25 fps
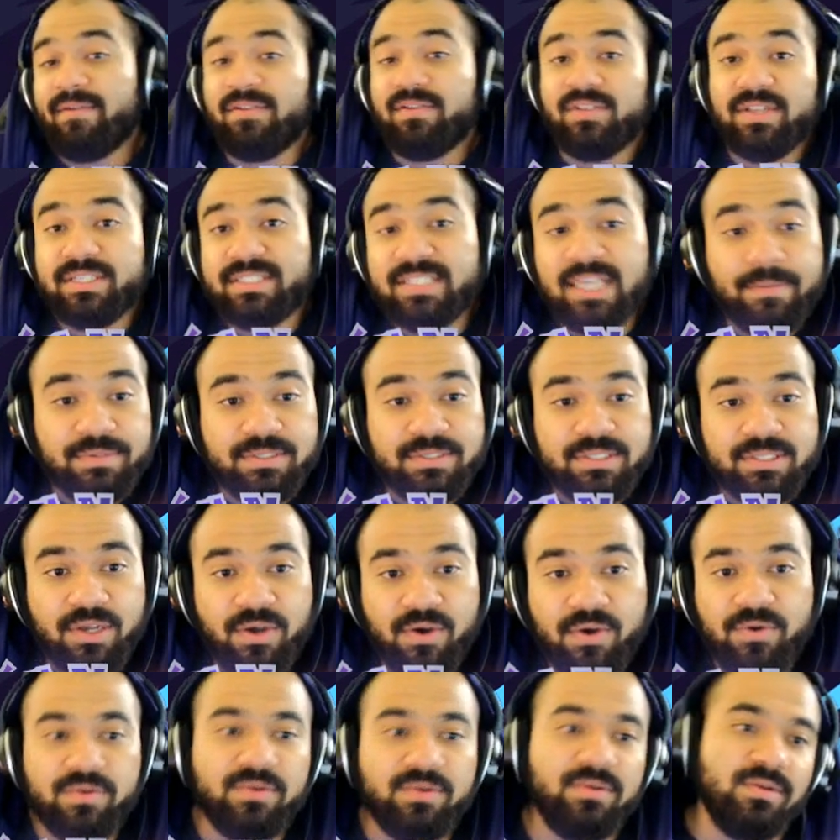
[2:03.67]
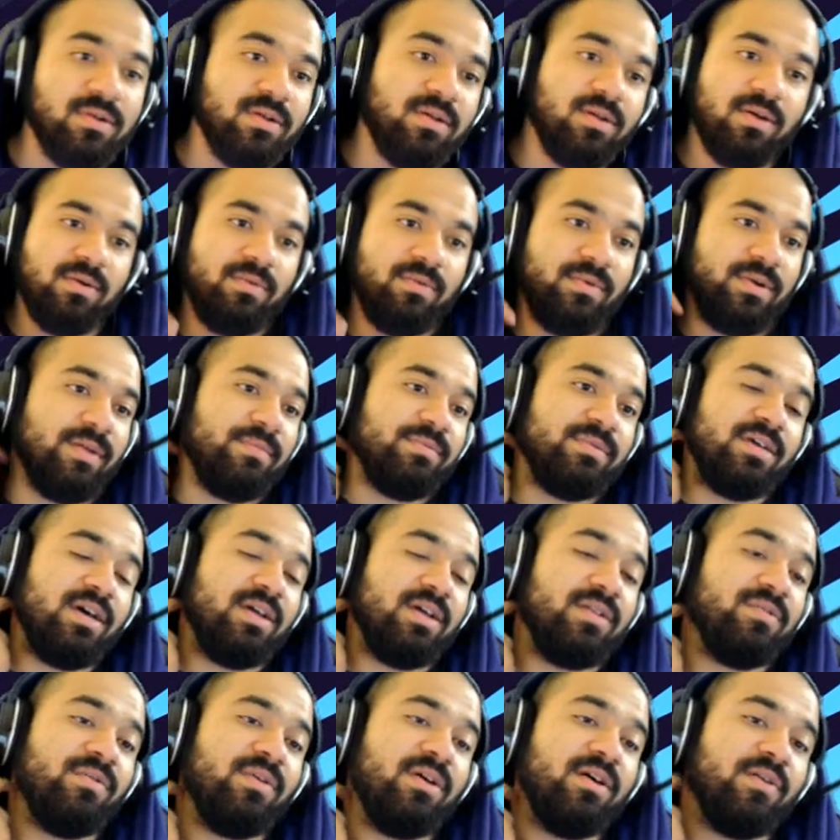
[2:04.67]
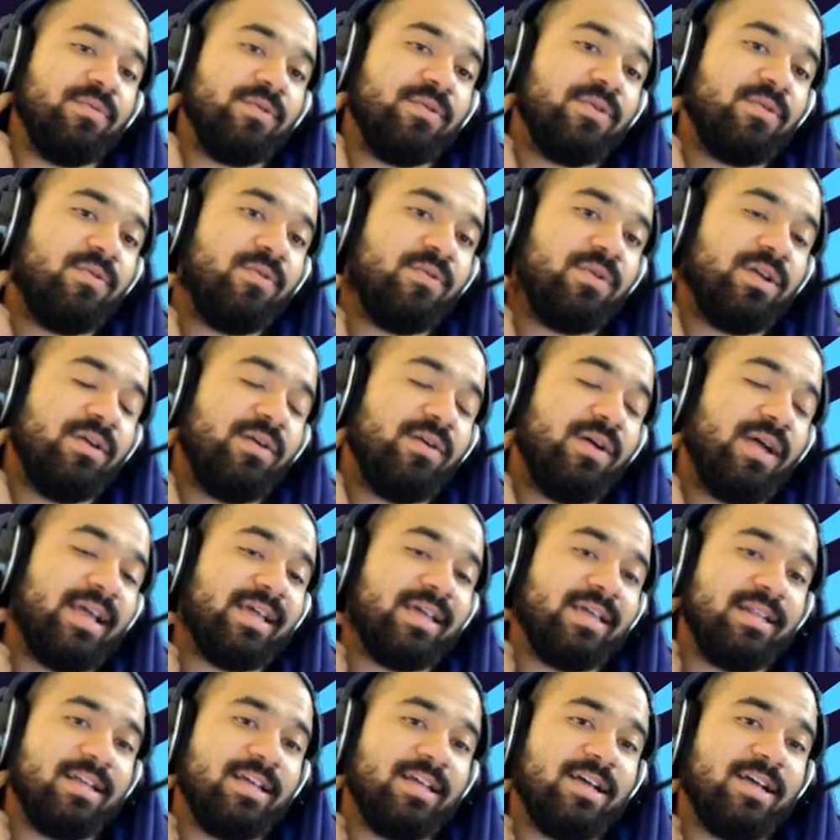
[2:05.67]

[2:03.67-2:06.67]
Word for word: after this episode, when I'm done uh, recording, I can